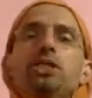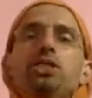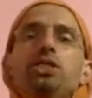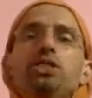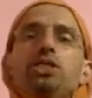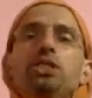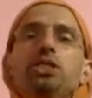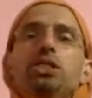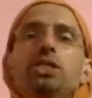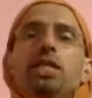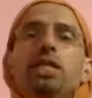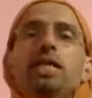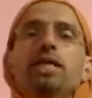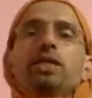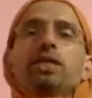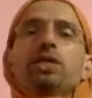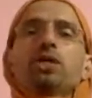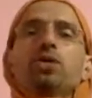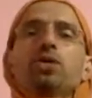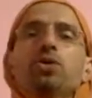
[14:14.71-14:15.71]
Just
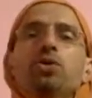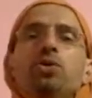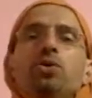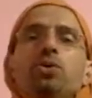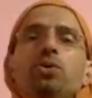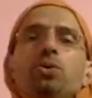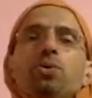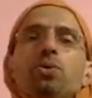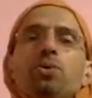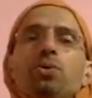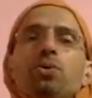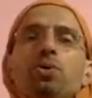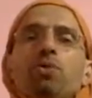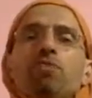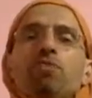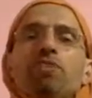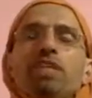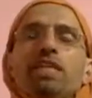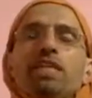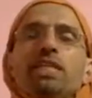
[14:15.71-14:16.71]
let go of
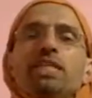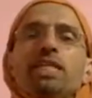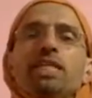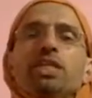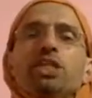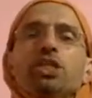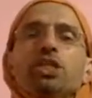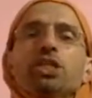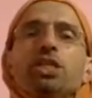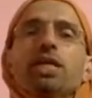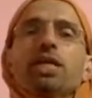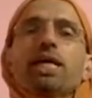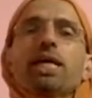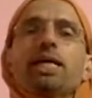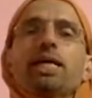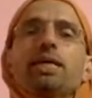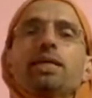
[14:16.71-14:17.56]
any tension there.